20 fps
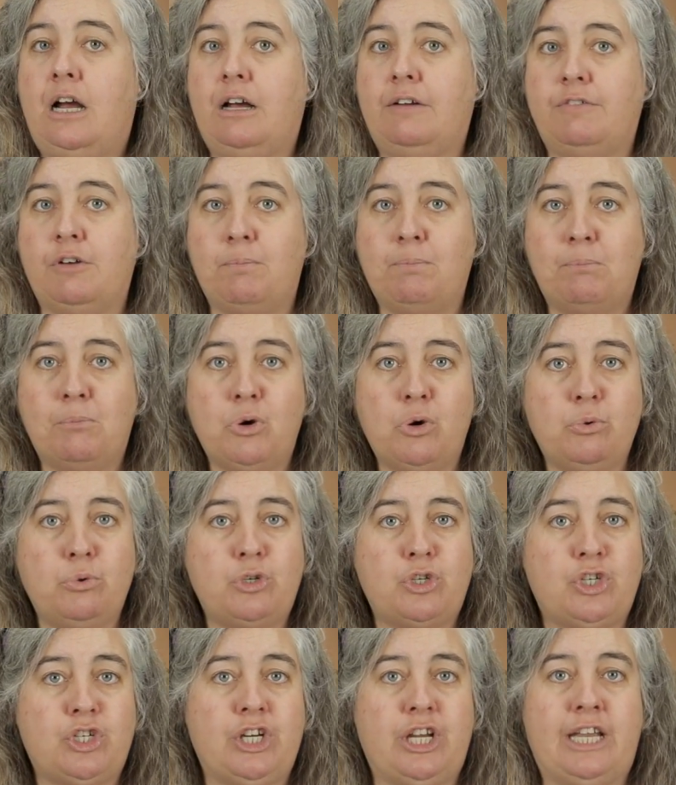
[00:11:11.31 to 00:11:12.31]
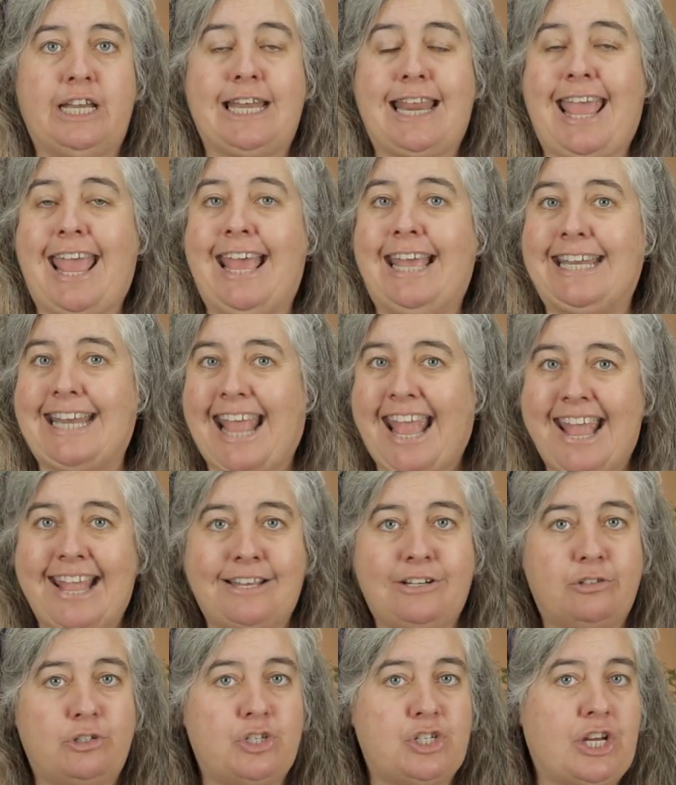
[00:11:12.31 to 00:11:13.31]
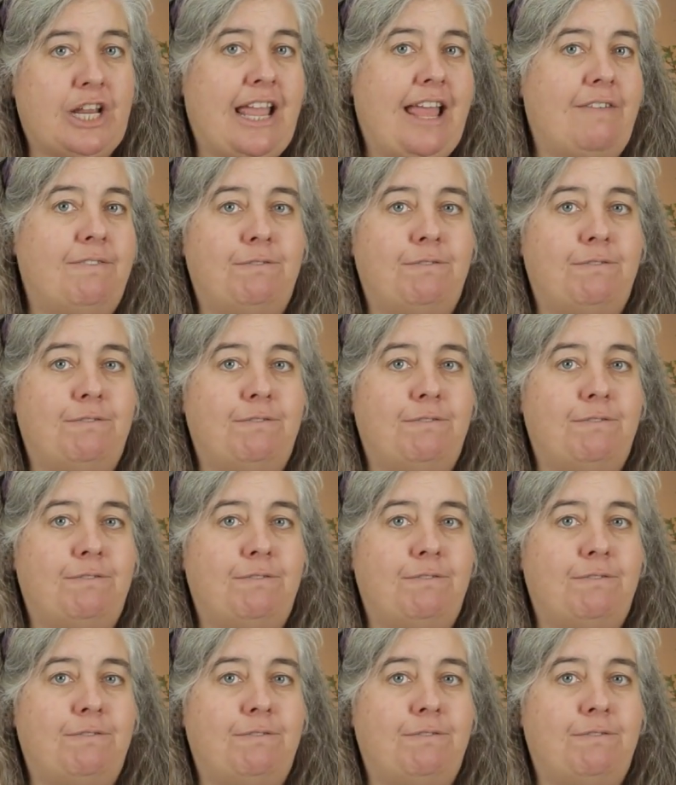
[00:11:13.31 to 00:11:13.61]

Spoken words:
of emotion and energy.